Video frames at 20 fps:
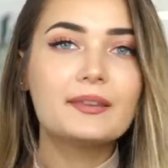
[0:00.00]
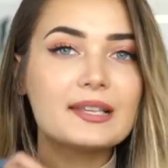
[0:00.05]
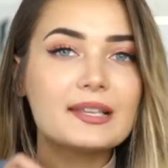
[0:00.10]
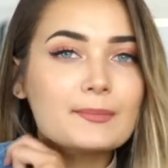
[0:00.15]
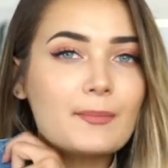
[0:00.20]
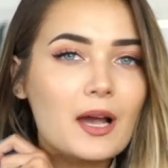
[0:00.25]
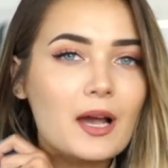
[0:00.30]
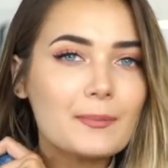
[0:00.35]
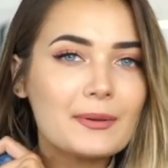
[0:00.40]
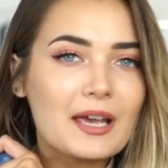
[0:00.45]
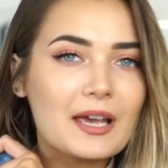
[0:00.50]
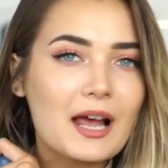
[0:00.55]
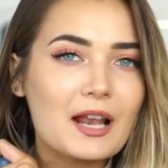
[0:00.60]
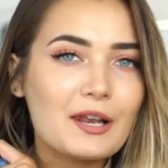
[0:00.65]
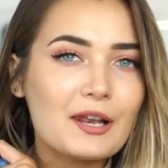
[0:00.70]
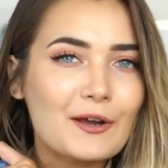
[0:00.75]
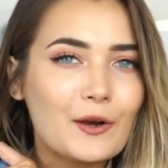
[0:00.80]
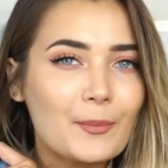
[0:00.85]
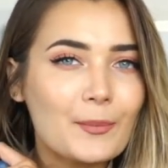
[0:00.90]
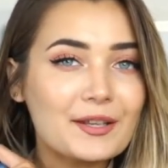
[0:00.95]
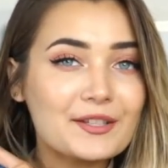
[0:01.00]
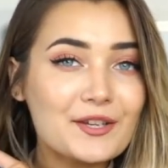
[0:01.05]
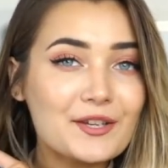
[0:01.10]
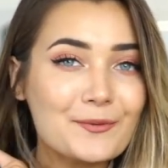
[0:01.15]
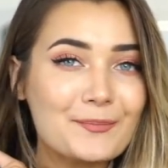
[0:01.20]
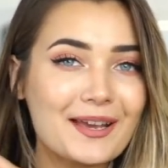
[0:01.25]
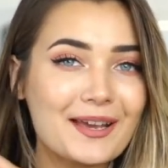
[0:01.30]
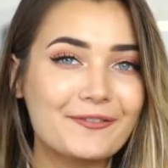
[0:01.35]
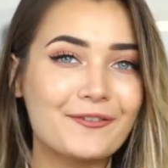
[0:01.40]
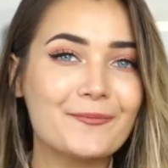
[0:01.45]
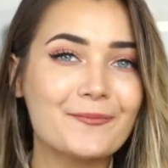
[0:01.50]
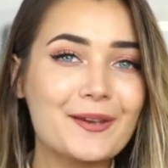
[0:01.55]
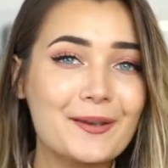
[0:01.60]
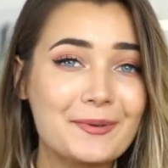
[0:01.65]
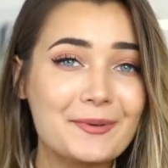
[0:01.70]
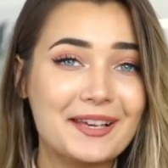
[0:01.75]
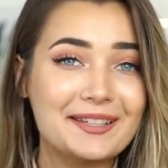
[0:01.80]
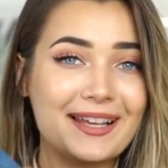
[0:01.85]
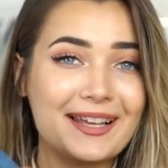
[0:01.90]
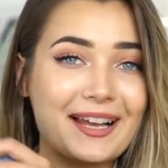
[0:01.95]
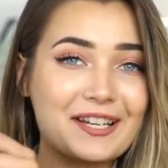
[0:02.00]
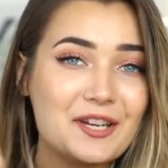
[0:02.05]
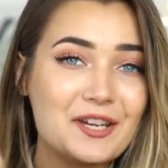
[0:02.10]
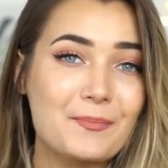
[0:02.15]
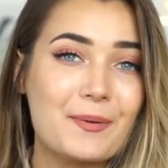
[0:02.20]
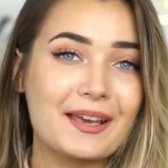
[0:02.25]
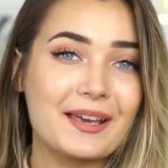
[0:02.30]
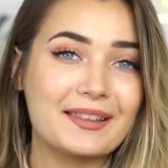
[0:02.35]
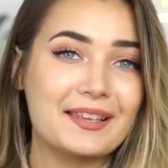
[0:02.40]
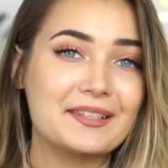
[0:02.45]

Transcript: These might be a little bit too big for me because I actually picked